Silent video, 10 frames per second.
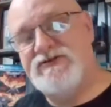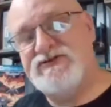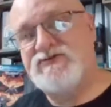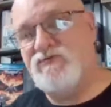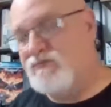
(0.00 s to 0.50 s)

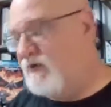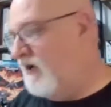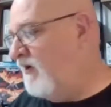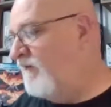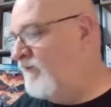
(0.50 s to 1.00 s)
just
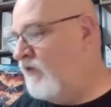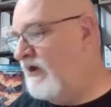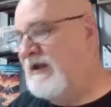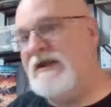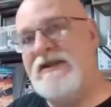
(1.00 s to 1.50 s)

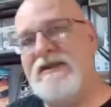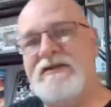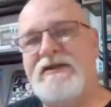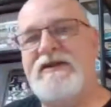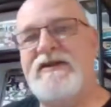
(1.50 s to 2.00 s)

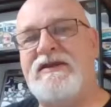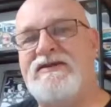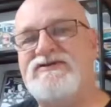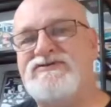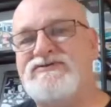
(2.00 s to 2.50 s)
avoiding any
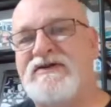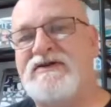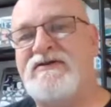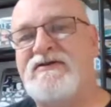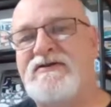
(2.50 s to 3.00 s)
issues
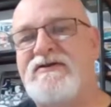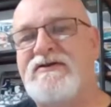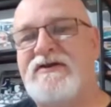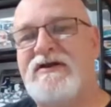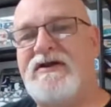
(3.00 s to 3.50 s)
there.
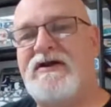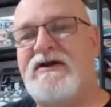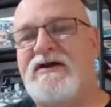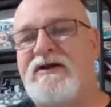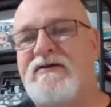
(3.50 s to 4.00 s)

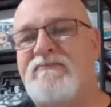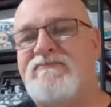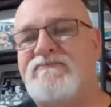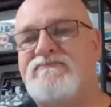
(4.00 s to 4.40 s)
Oh,